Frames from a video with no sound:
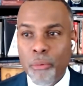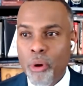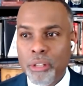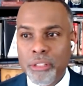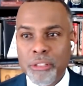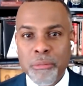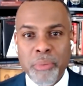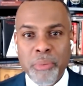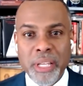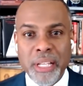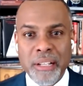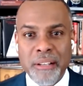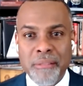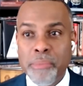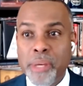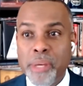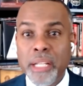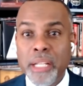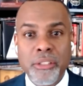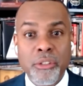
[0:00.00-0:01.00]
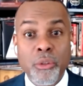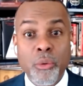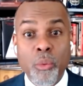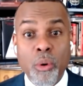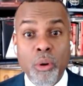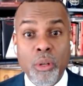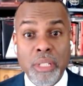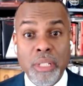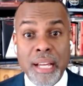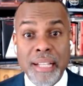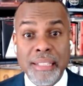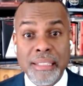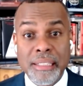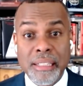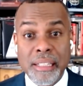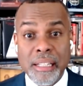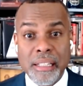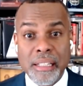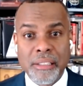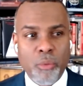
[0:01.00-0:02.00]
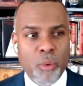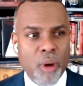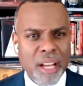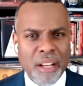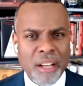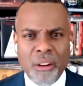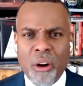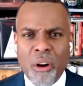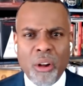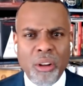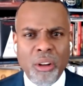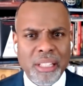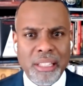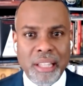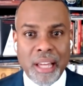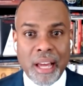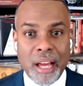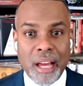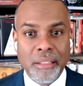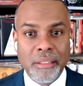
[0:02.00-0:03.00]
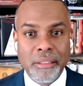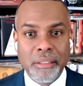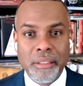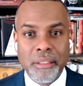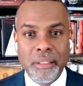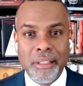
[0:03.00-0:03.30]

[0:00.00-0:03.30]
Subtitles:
They want to be committed to the world as it is. Why call it that?